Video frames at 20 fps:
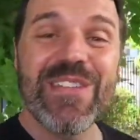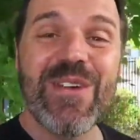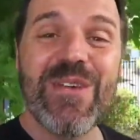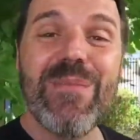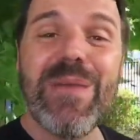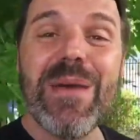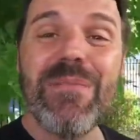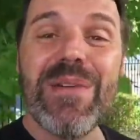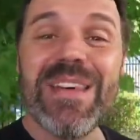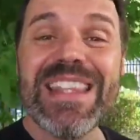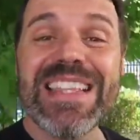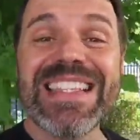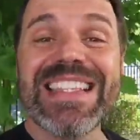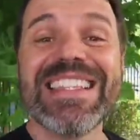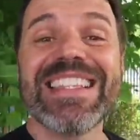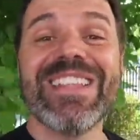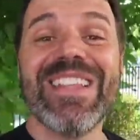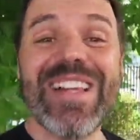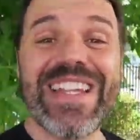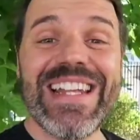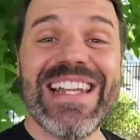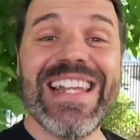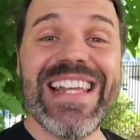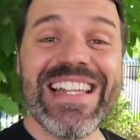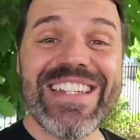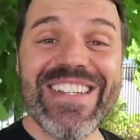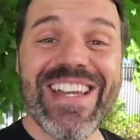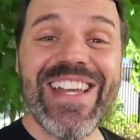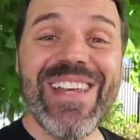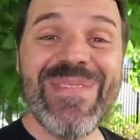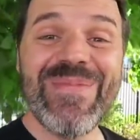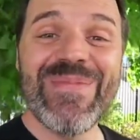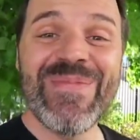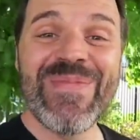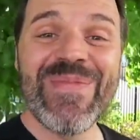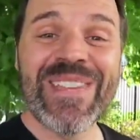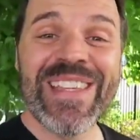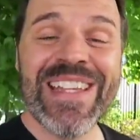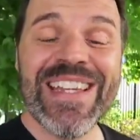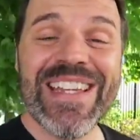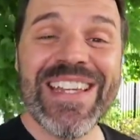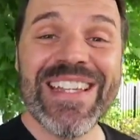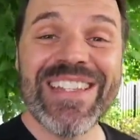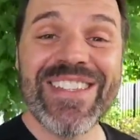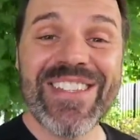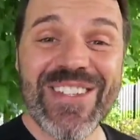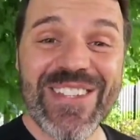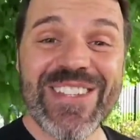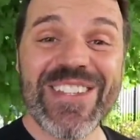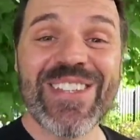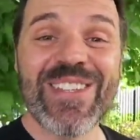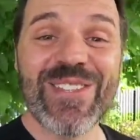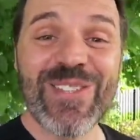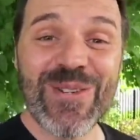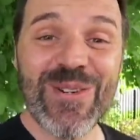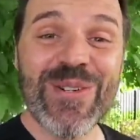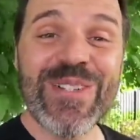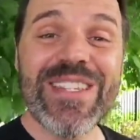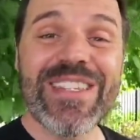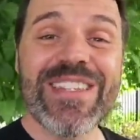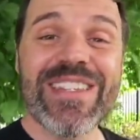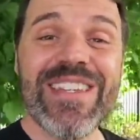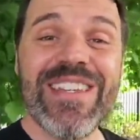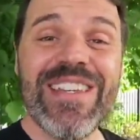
So remember, this is not a lecture, it's just a thought,